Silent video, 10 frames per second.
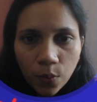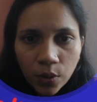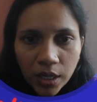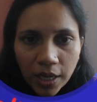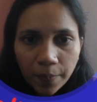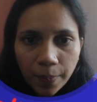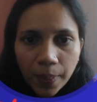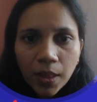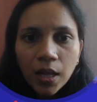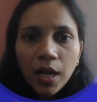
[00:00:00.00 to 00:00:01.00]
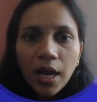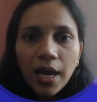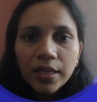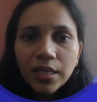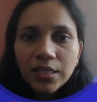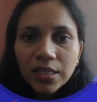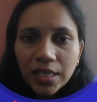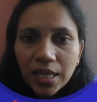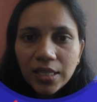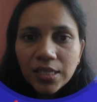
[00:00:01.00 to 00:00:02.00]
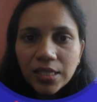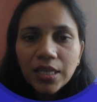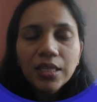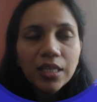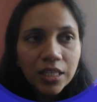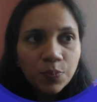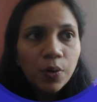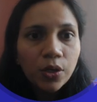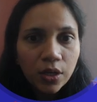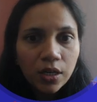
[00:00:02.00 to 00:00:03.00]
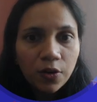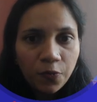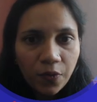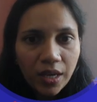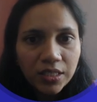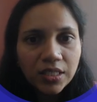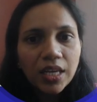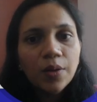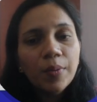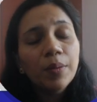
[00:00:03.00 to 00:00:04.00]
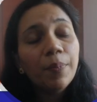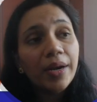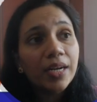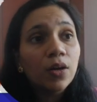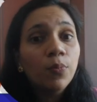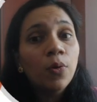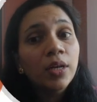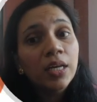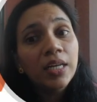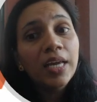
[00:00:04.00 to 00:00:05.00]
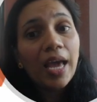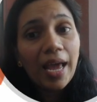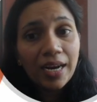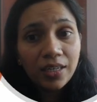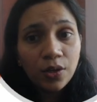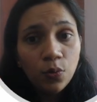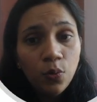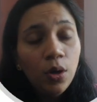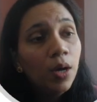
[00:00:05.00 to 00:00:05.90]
Okay, And the cells in this particular phase, they remain metabolically active,